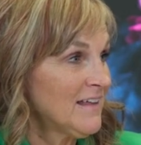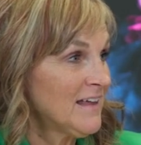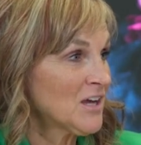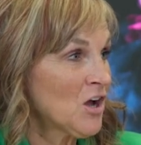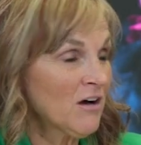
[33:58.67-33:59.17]

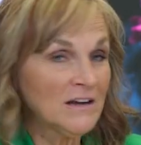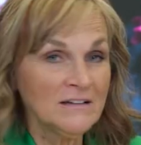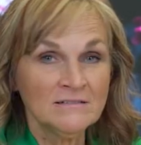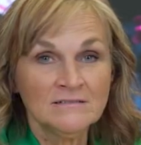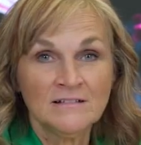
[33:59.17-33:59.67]
at the
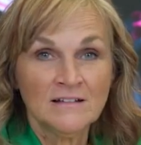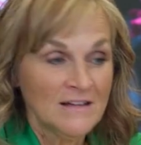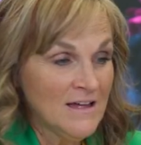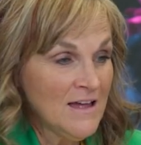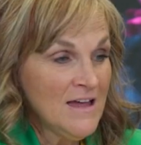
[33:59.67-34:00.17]
garden.
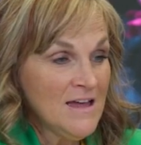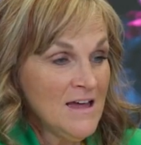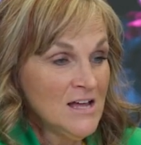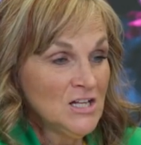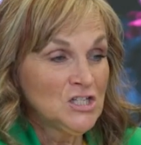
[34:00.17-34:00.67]

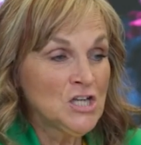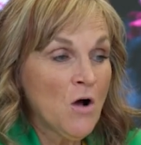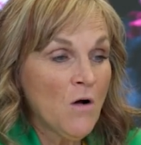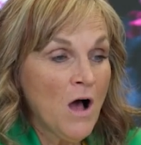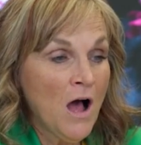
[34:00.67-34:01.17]

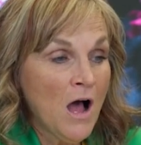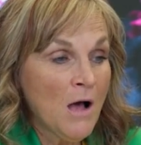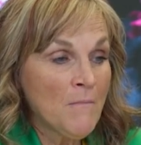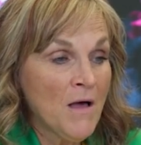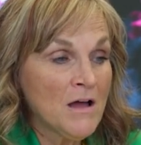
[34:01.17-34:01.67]
So
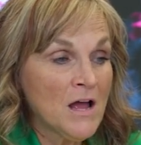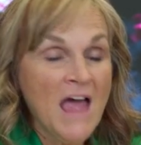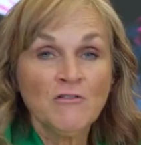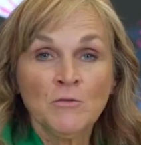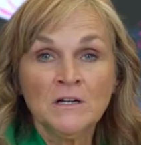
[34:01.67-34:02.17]

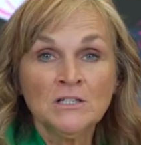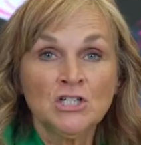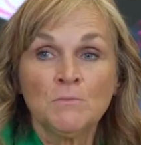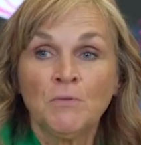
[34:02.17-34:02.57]
everyone should